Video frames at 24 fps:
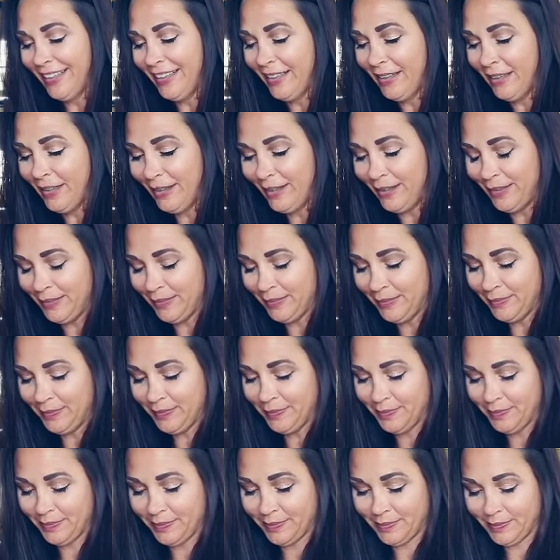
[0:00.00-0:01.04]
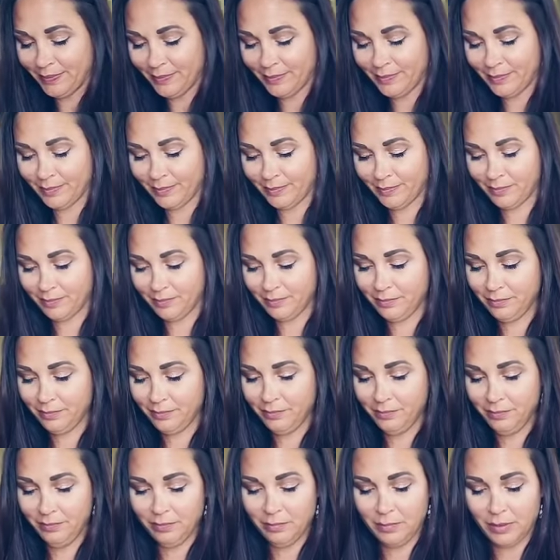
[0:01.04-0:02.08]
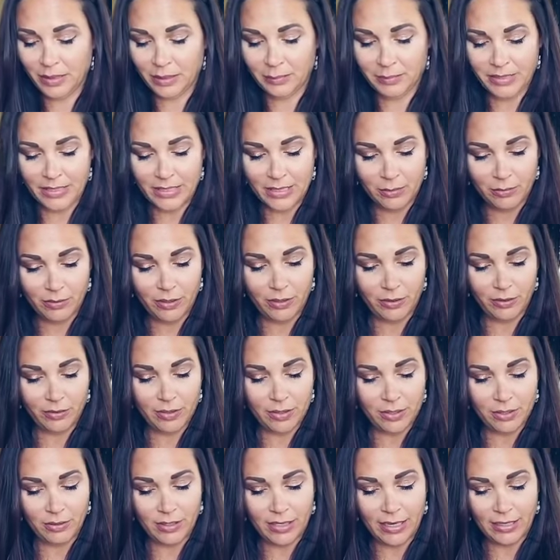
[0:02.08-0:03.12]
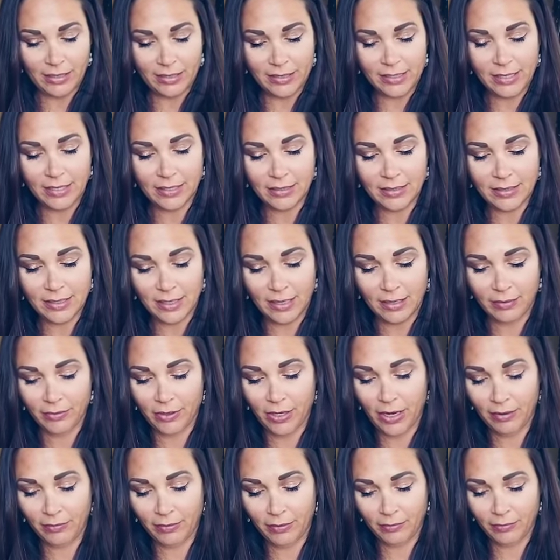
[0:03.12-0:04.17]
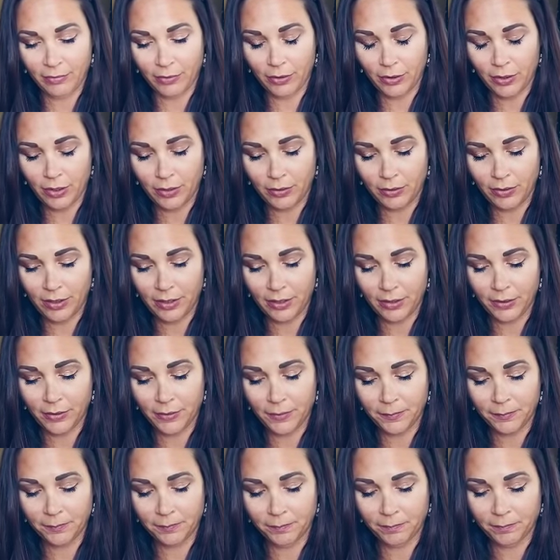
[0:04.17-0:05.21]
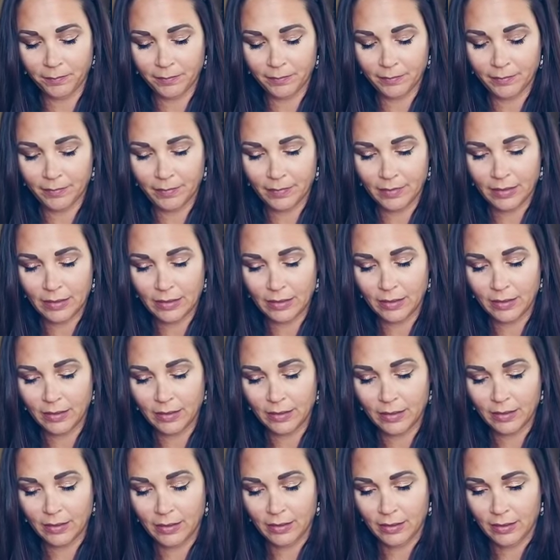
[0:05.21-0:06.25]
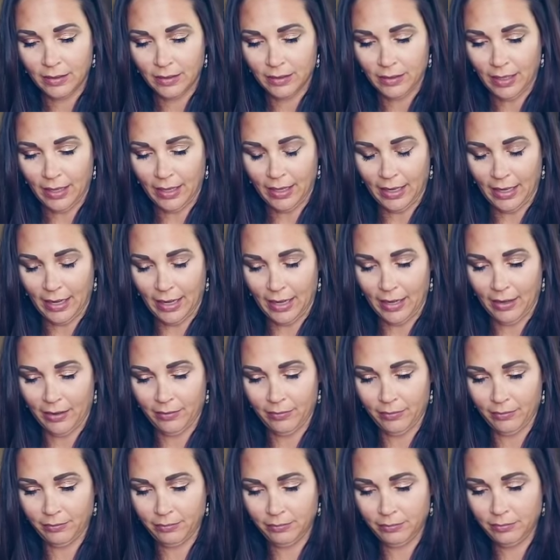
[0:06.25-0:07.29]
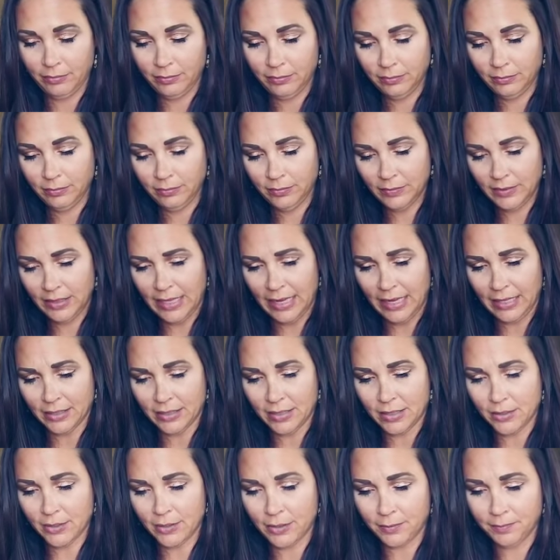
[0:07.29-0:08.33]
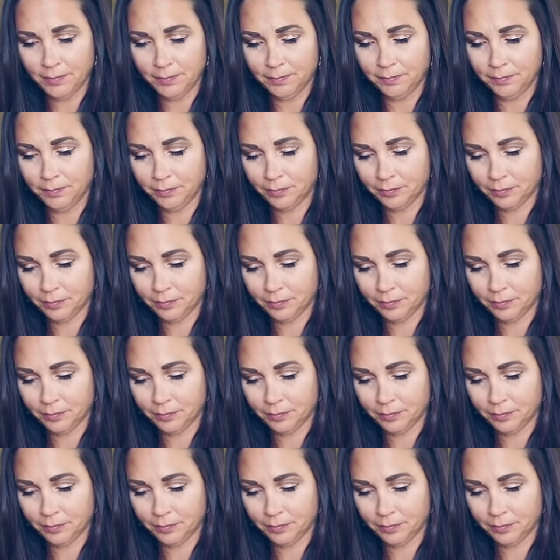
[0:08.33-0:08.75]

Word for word: Um, but let me see what other zodiac signs I have here. I have a Virgo here. I have Cancer.